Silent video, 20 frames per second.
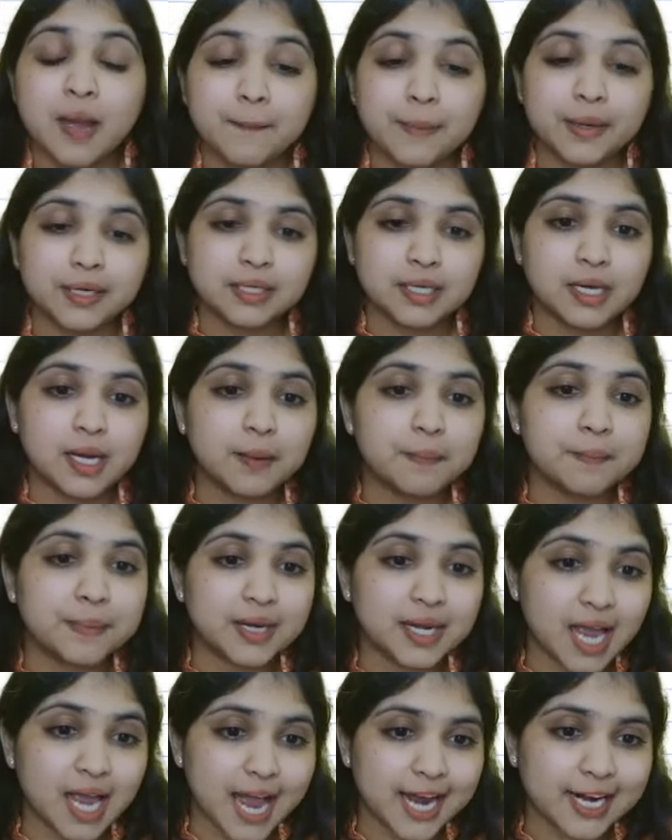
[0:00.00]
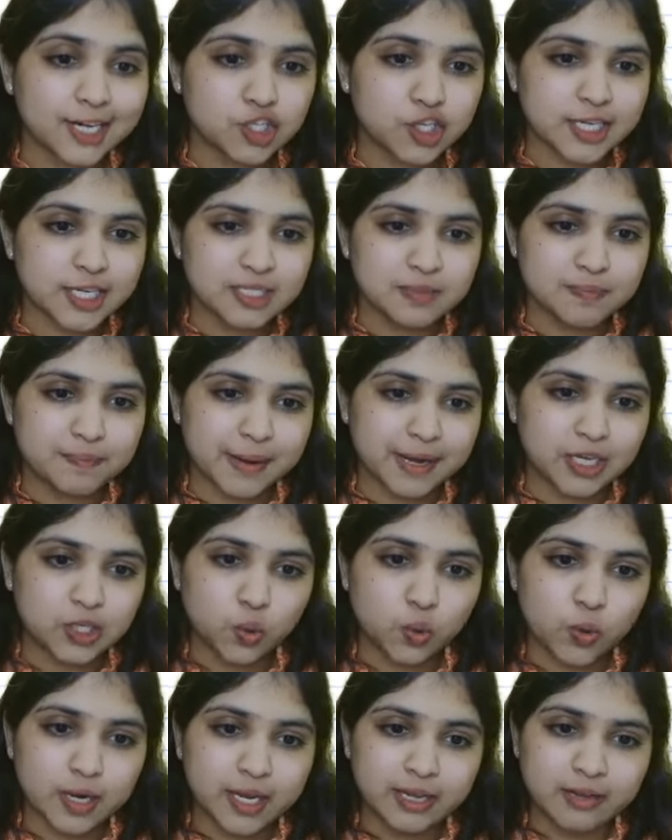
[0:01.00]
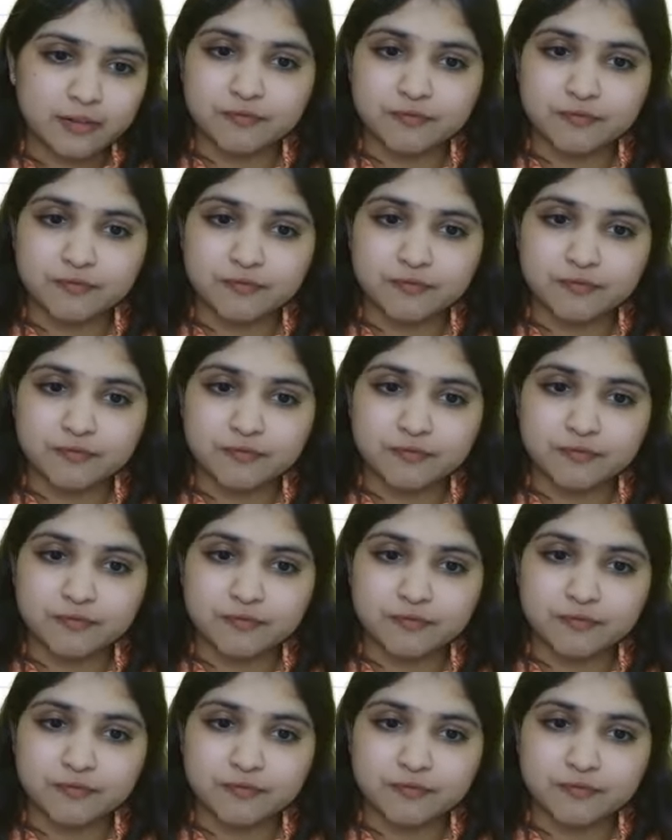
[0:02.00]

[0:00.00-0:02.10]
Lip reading: But the company actually spent only